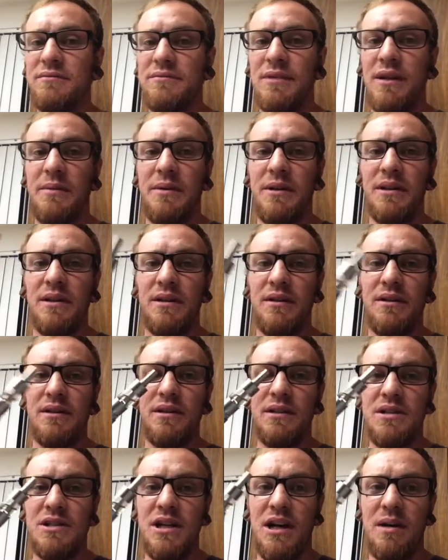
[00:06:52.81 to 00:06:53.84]
I mean,
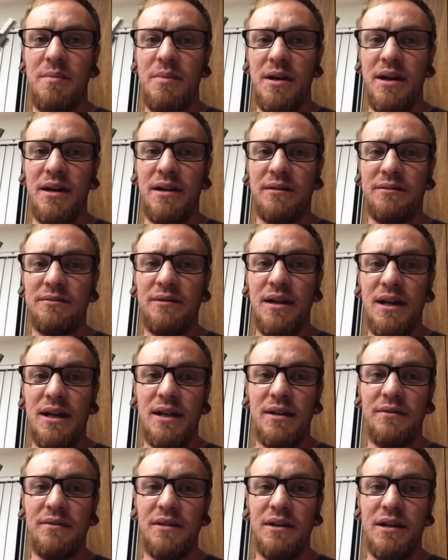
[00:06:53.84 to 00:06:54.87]
the shop I
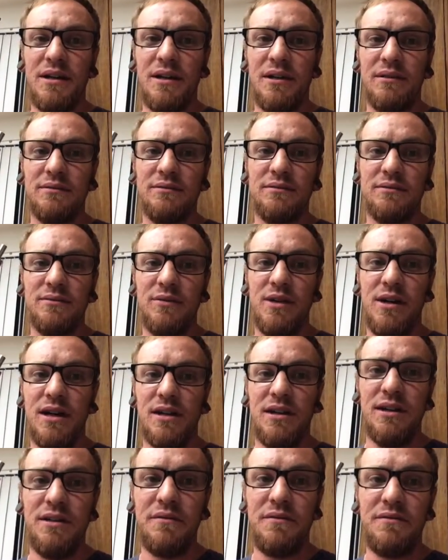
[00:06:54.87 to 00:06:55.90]
have here where I
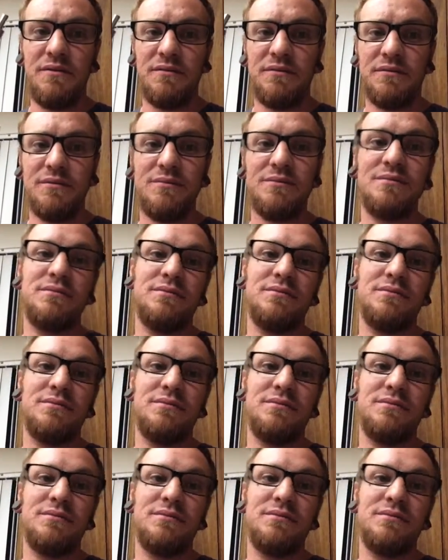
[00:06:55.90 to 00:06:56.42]
live in